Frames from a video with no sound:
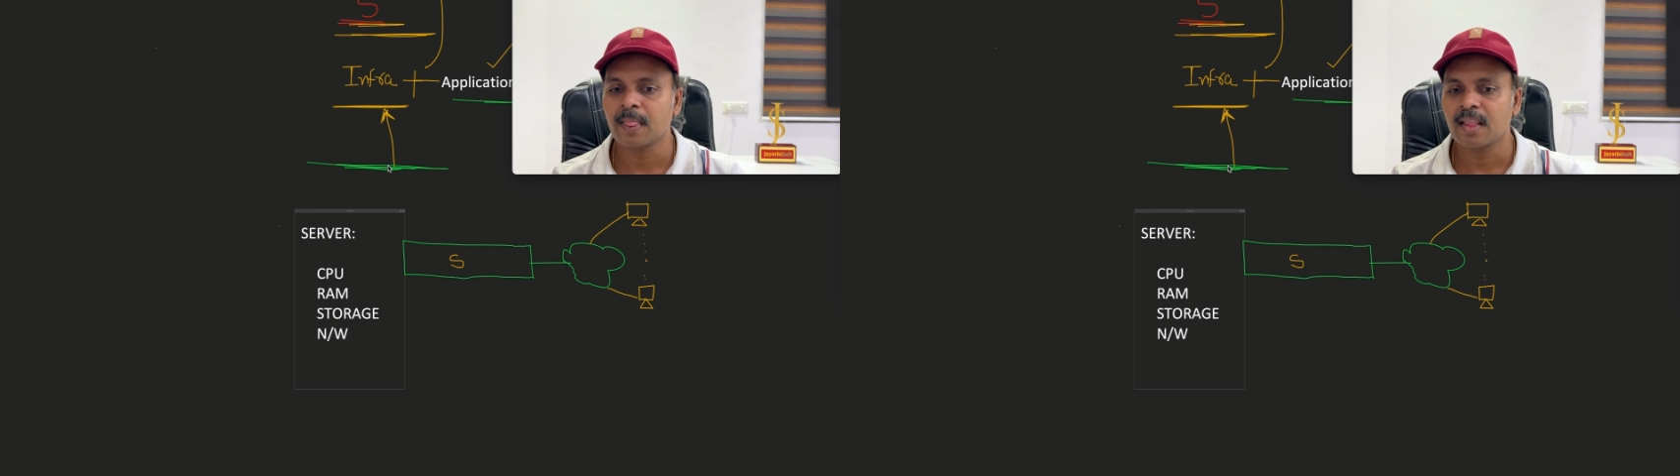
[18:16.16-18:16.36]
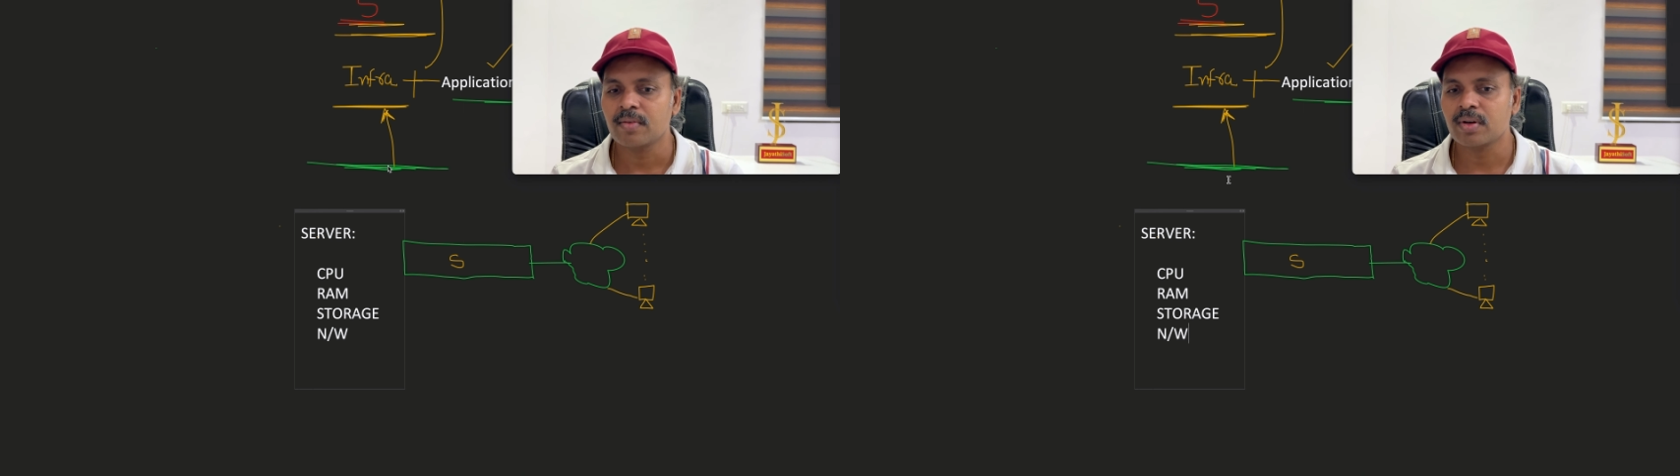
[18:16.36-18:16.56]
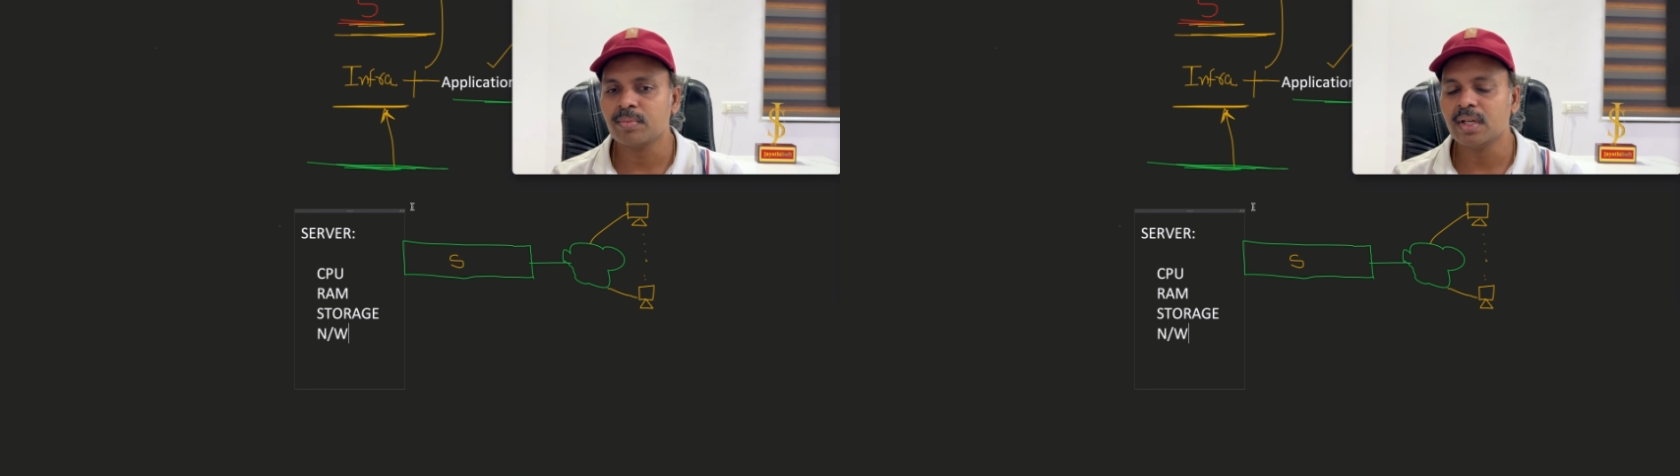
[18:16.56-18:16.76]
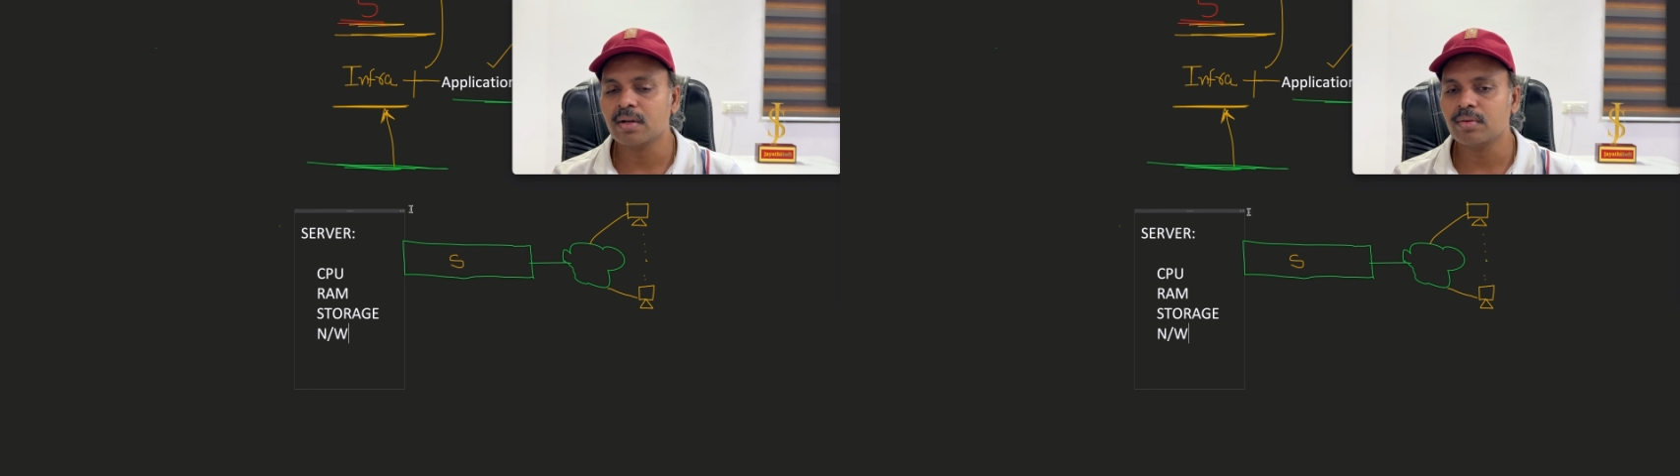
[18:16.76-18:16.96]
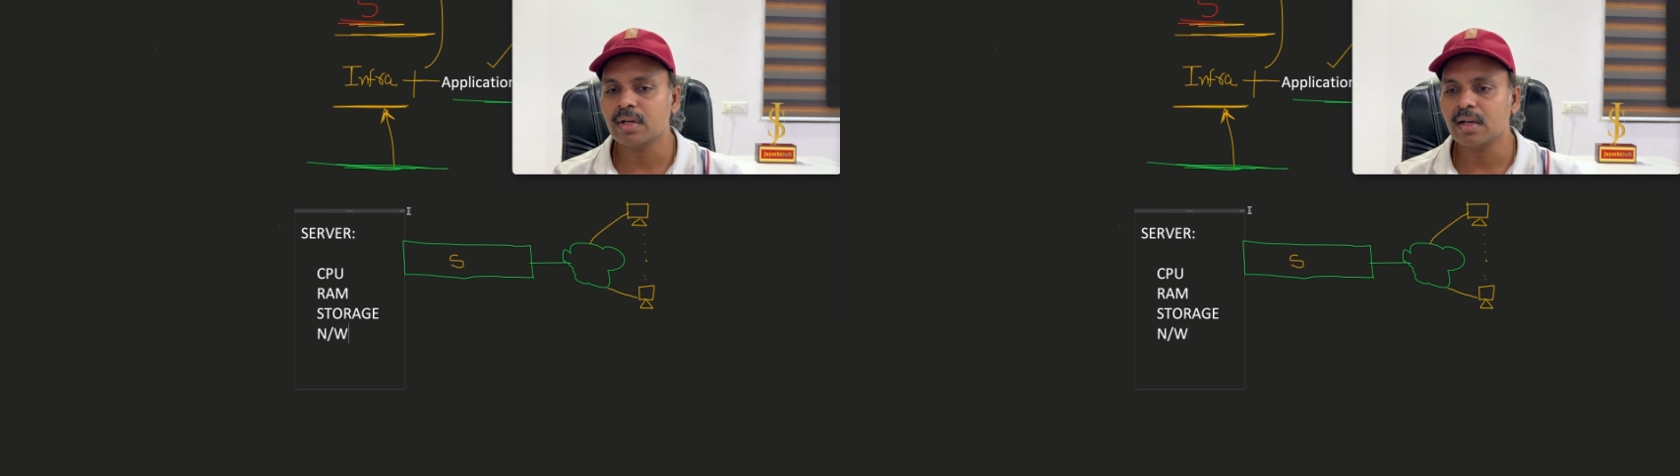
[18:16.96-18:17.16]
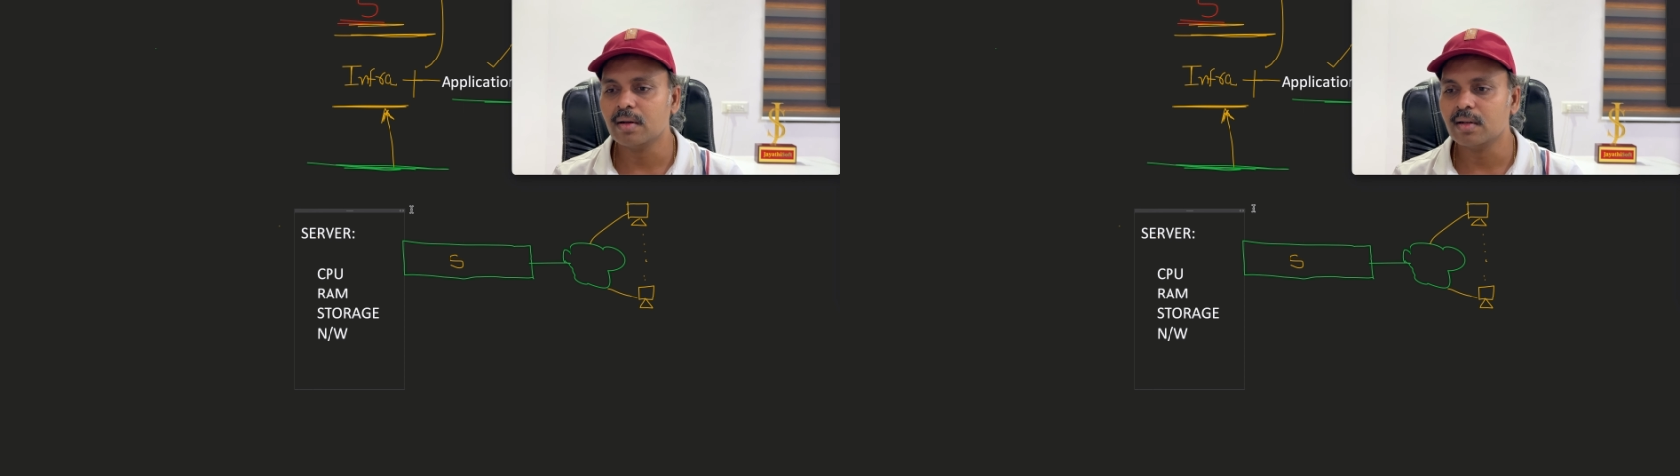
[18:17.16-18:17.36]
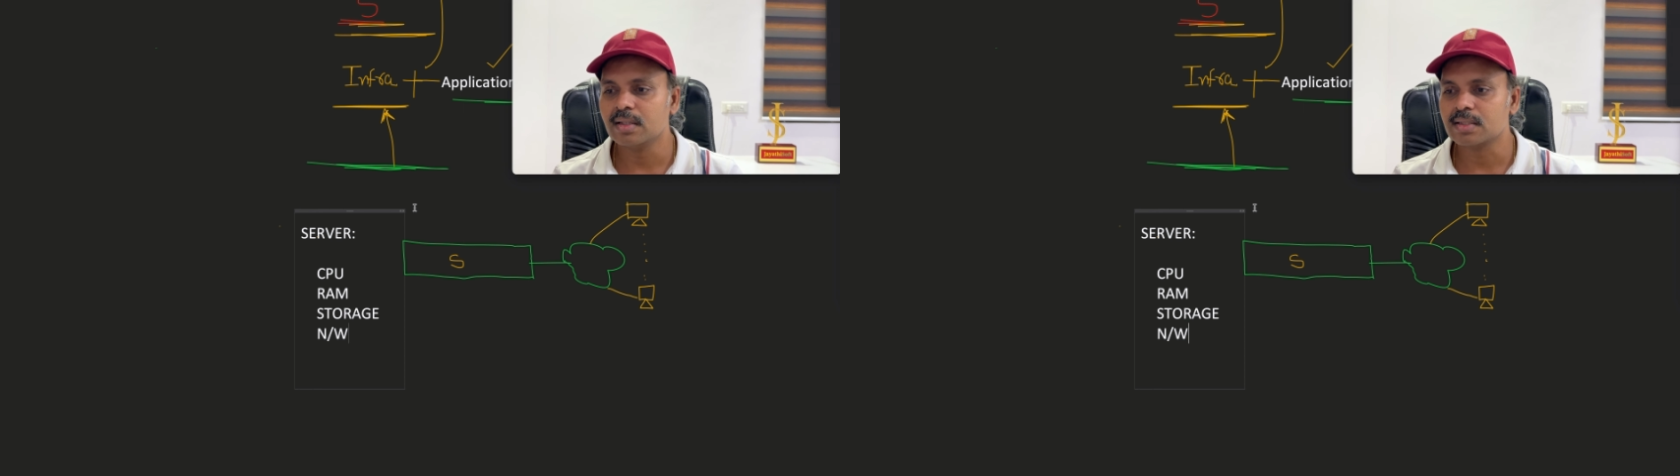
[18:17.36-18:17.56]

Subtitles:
From there we'll